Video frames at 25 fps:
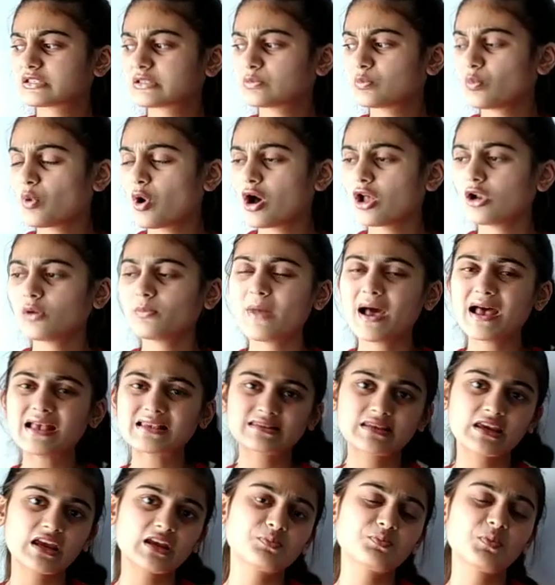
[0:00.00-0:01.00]
small
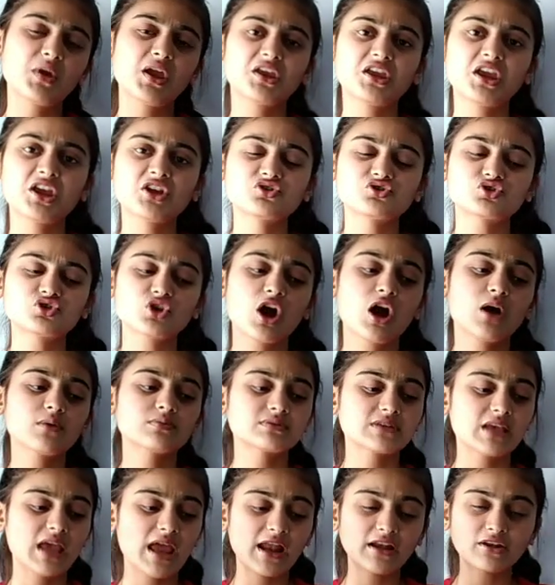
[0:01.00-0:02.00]
basket making
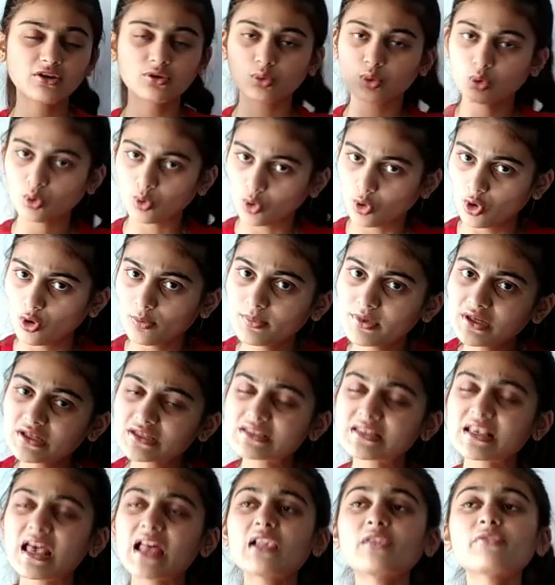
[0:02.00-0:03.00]
jobs at home
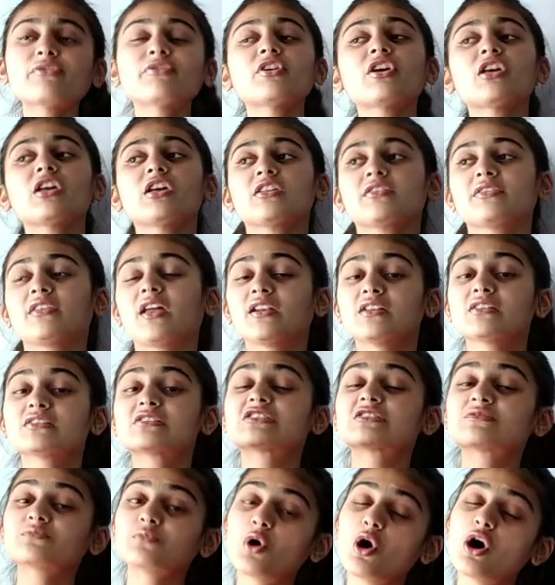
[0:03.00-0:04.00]
itself. That
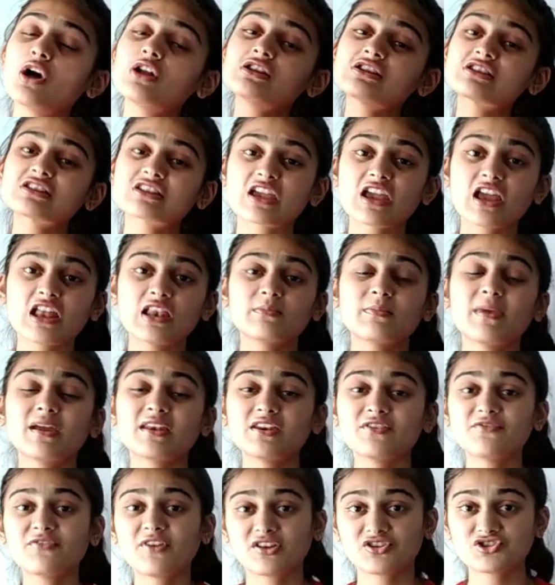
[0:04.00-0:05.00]
is small scale
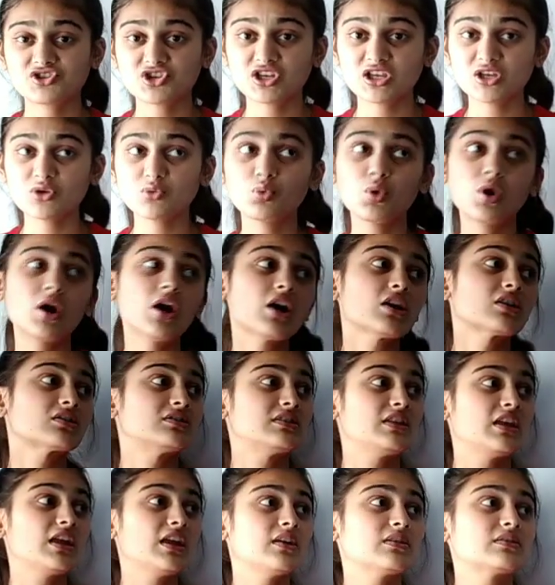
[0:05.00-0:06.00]
manufacturing work.
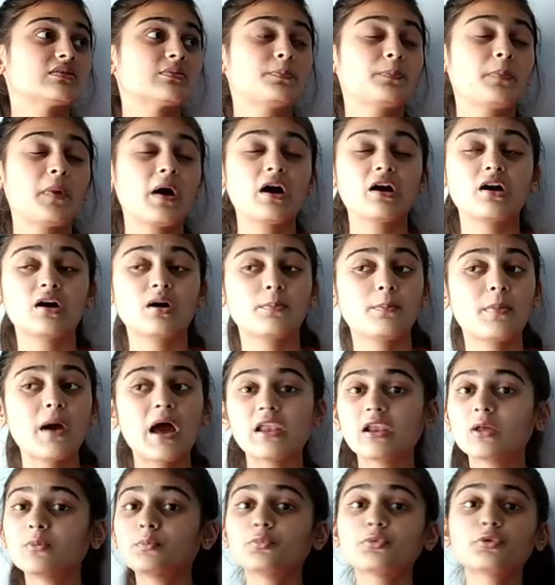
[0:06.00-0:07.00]

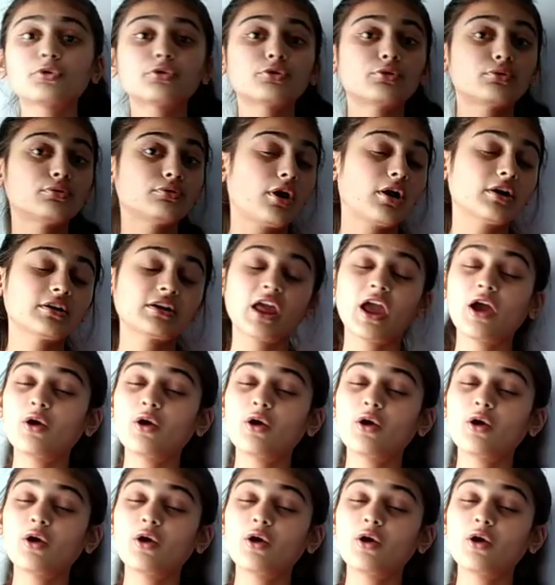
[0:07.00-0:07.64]
Palampur do not